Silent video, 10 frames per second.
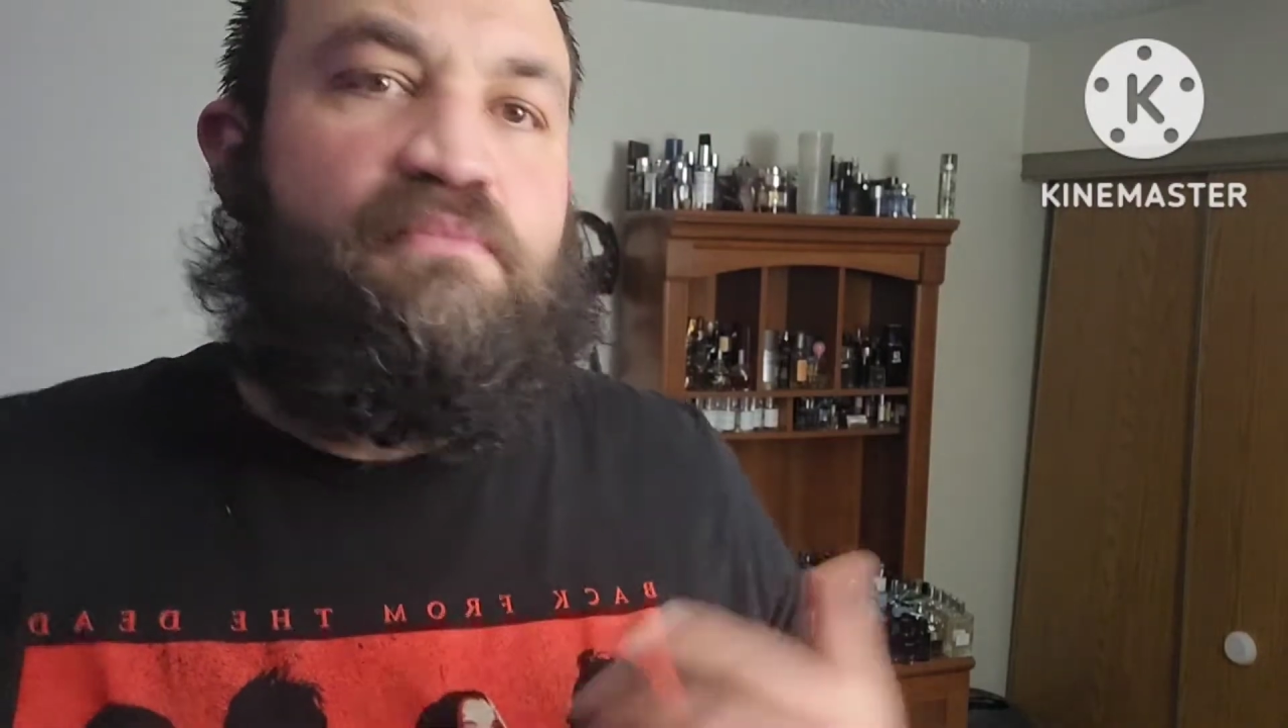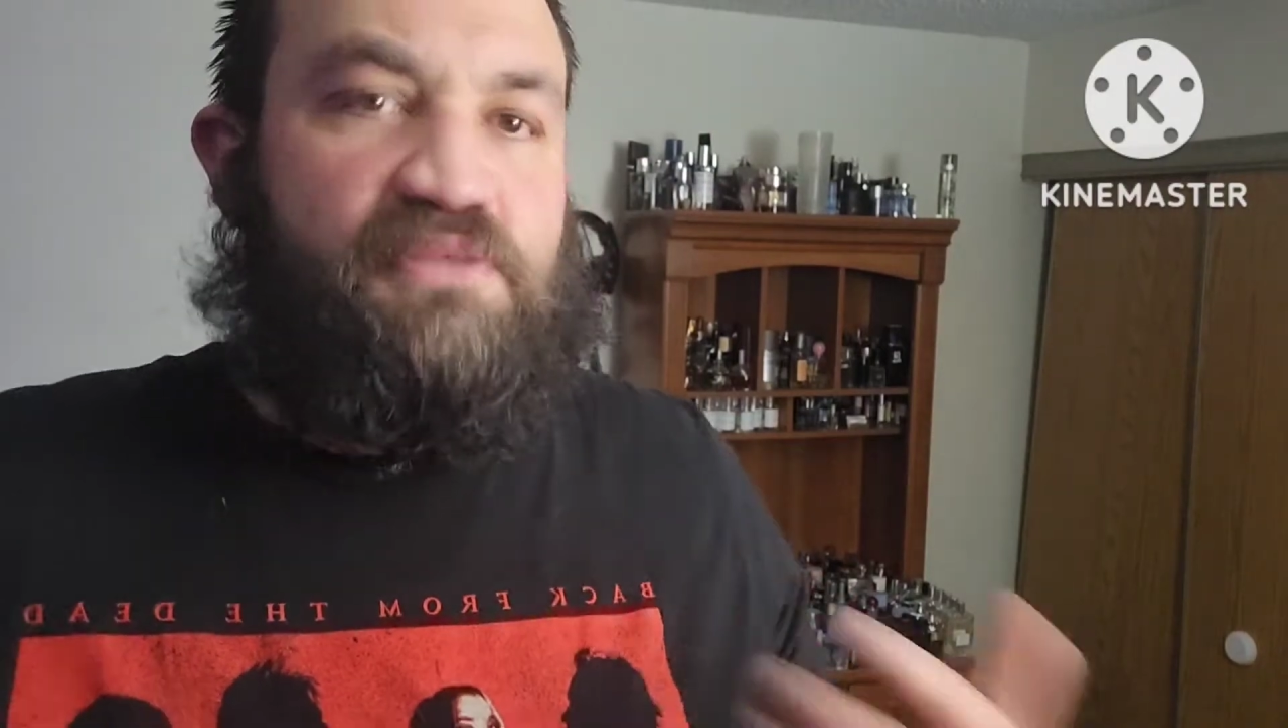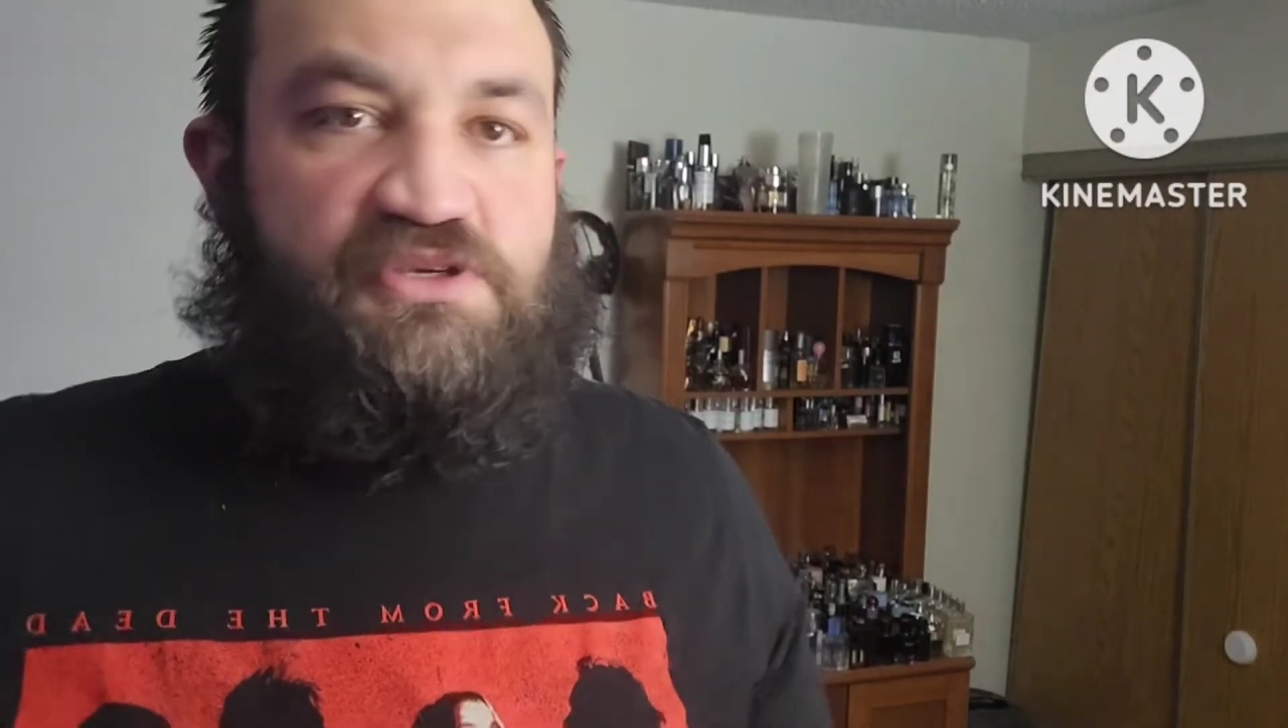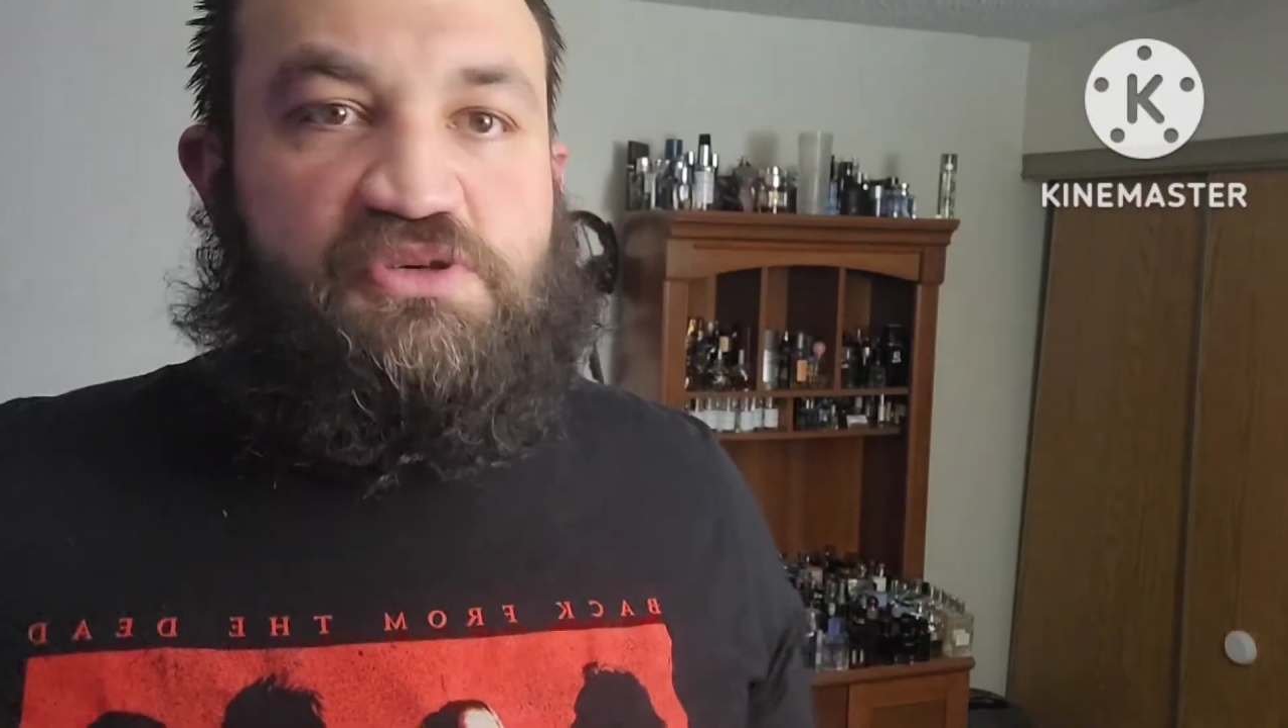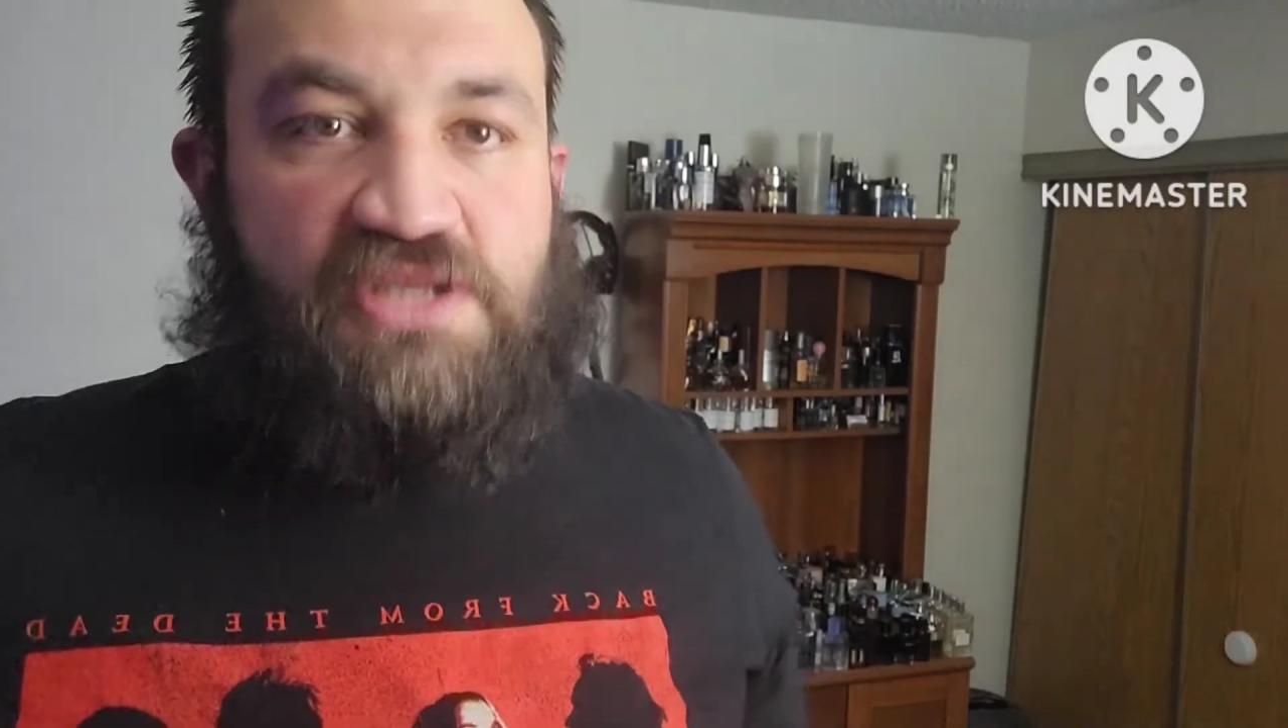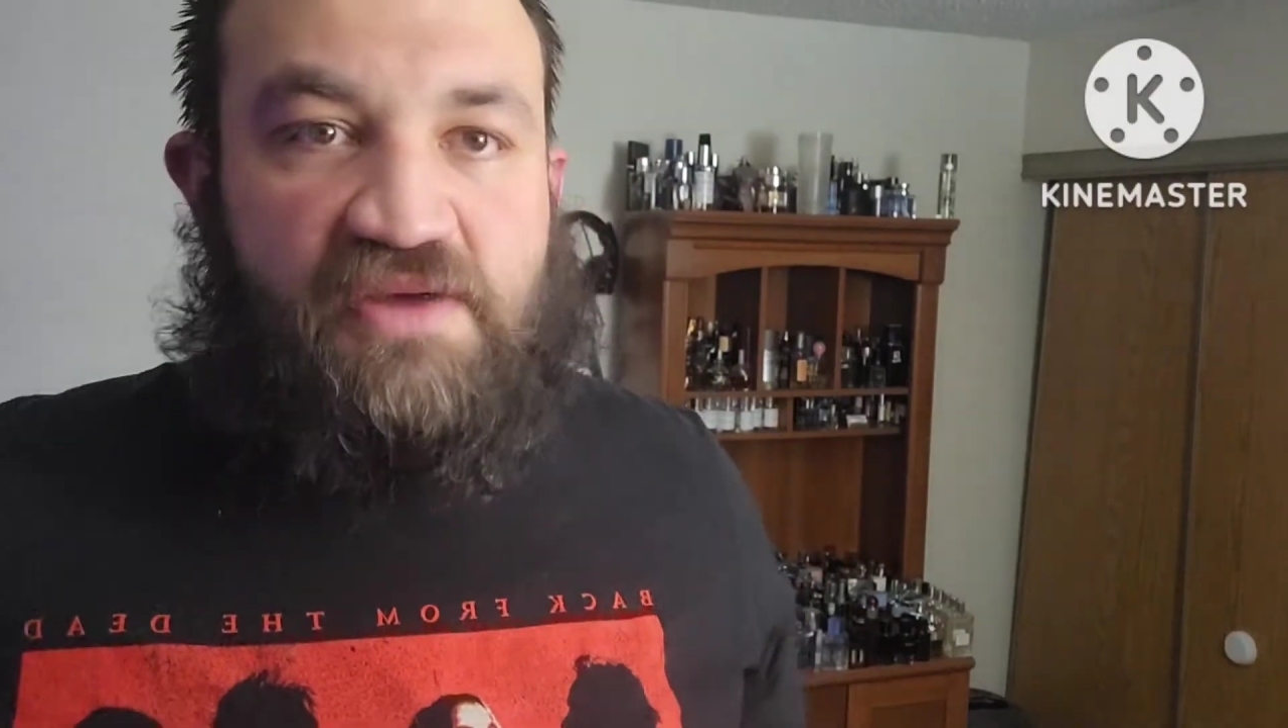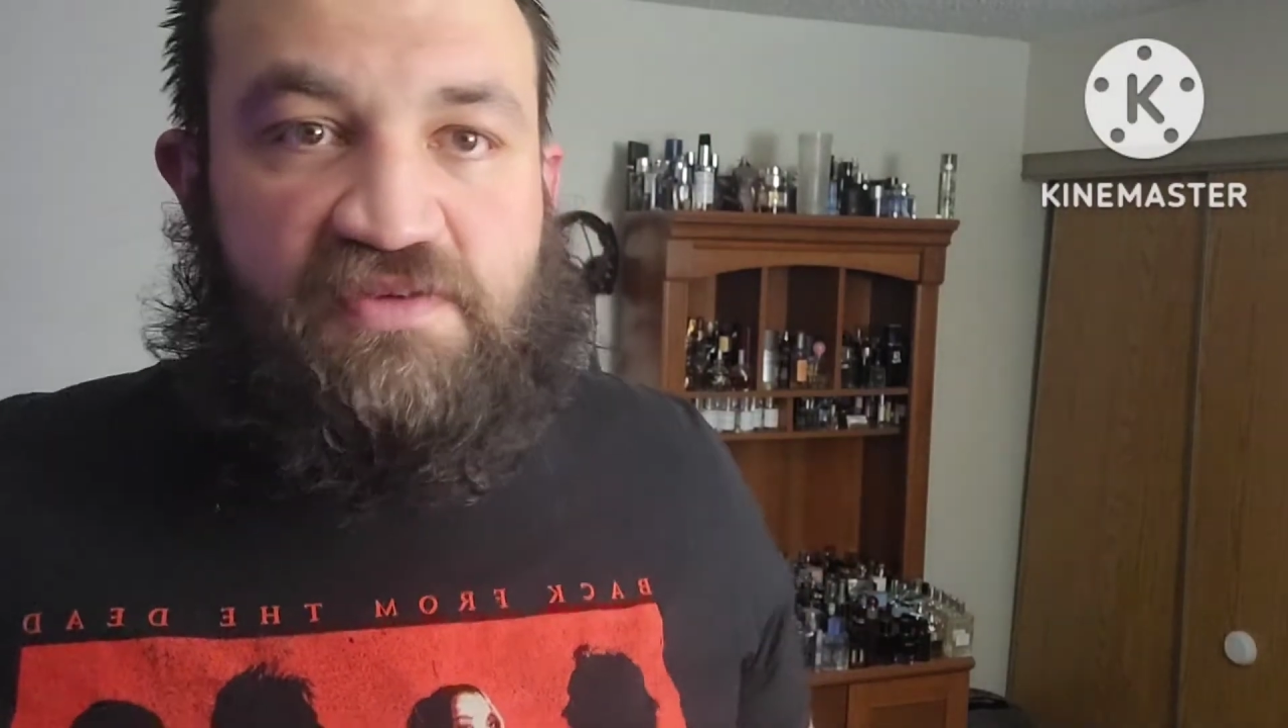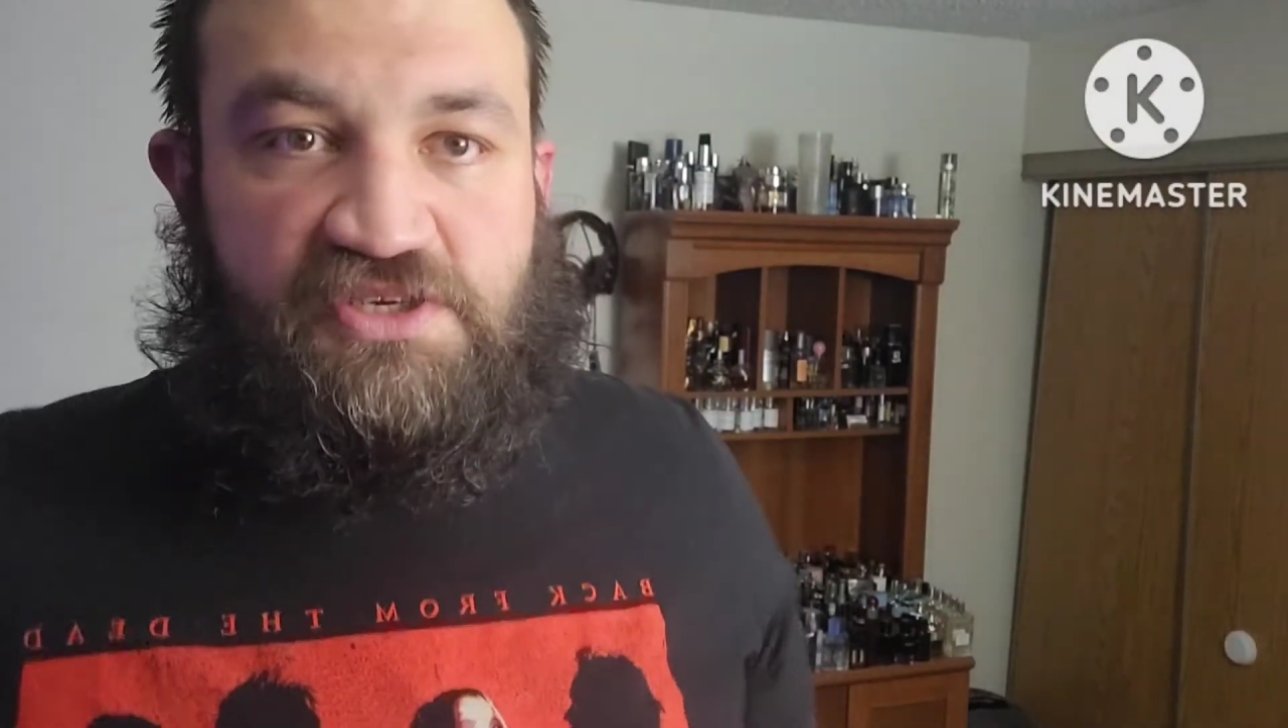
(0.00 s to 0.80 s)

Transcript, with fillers: but you never